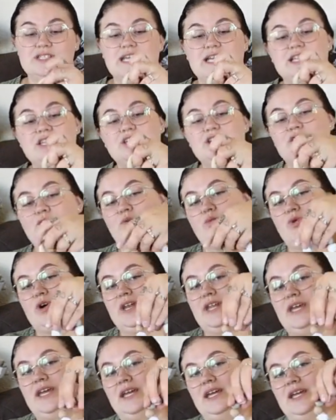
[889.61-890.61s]
like, little
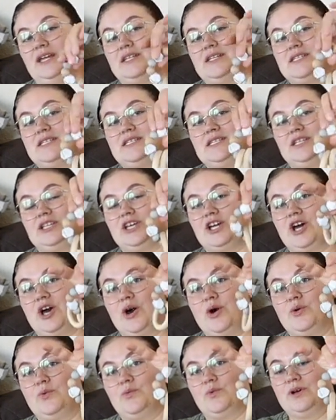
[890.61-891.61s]
wooden
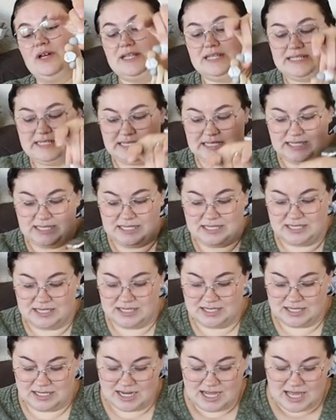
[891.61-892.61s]
silicone ones in
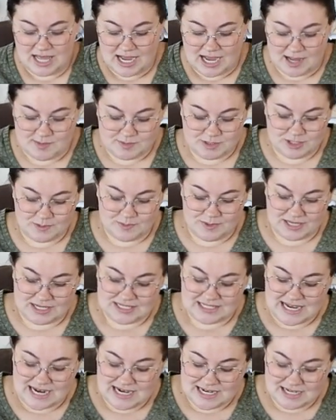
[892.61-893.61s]
here I'm super
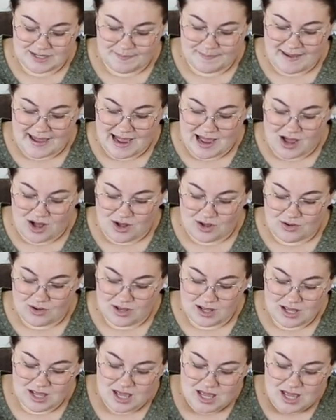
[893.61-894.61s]
excited about.